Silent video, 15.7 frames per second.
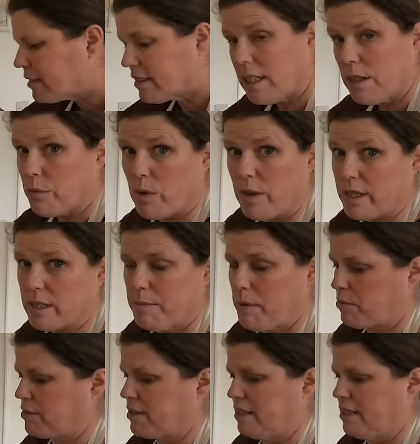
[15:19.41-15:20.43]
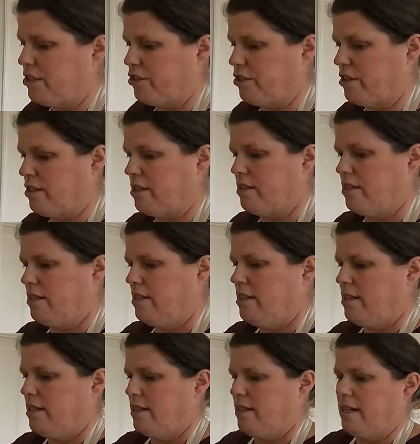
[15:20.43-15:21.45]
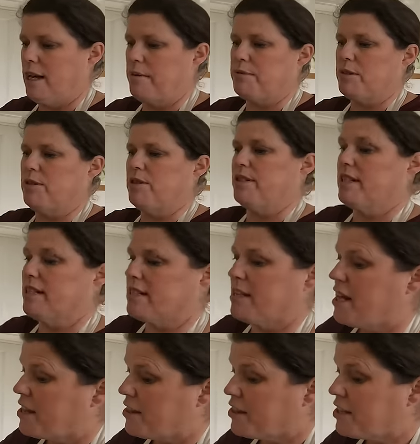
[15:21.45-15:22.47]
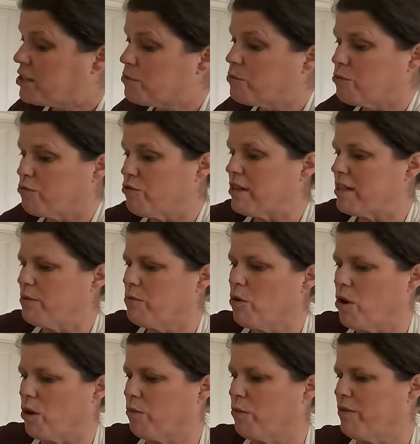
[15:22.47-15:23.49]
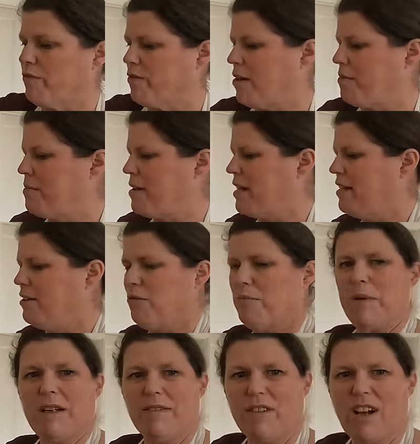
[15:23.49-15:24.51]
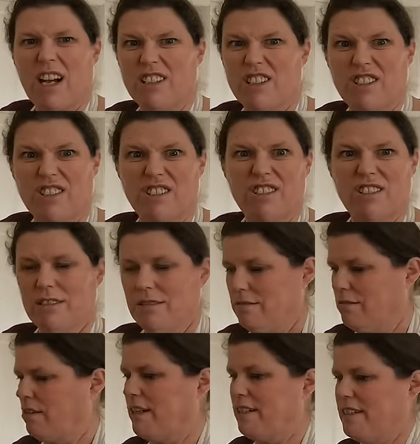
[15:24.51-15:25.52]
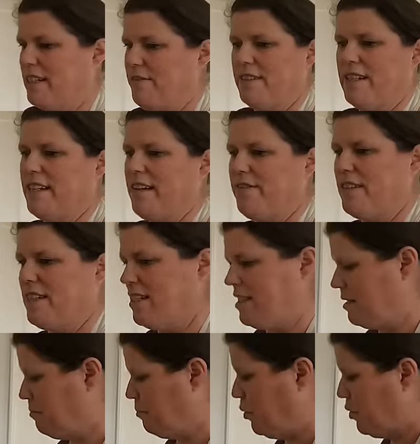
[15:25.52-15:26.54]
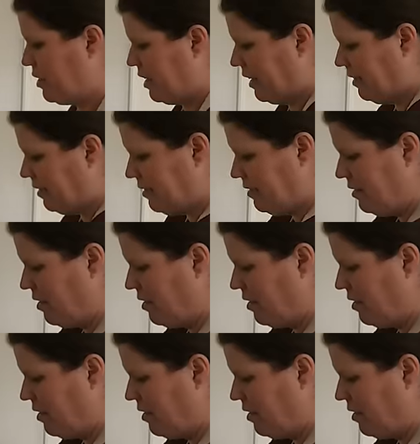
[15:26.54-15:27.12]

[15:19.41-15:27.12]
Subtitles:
Tell you what, it smells delicious. Absolutely does. This would really work with a little bit of custard. I definitely have this as a pudding.